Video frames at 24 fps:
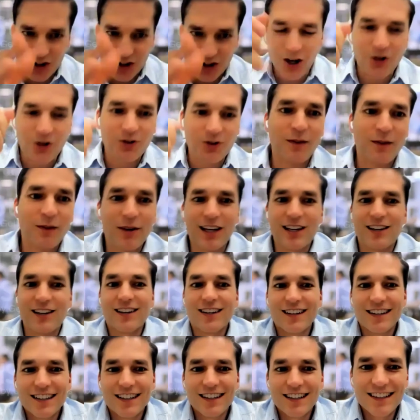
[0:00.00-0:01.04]
Sold. I'm in.
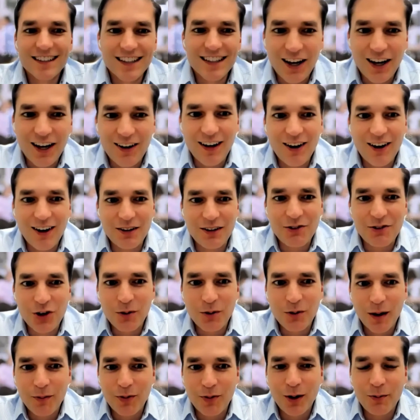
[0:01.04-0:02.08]
I'll give you all
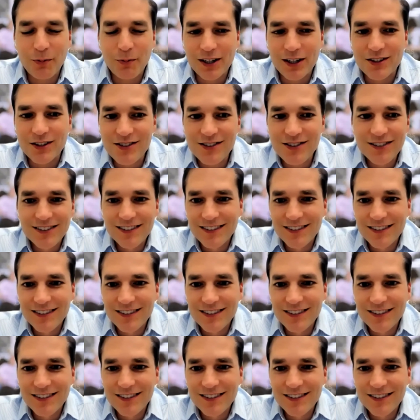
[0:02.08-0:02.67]
my properties.